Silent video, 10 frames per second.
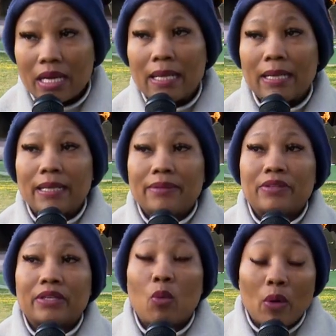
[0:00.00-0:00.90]
uh,
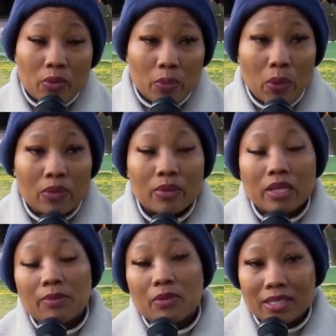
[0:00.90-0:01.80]
having a one on one
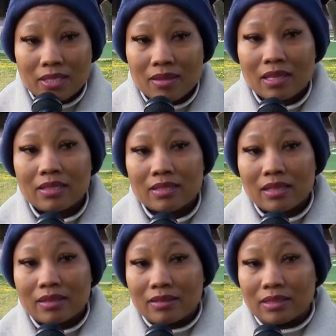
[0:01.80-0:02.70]
with him, he was saying that,
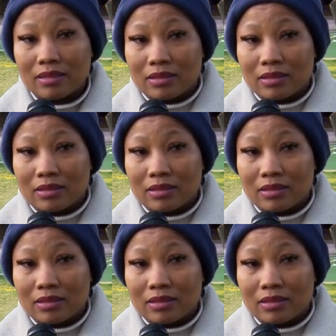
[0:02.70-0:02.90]
uh,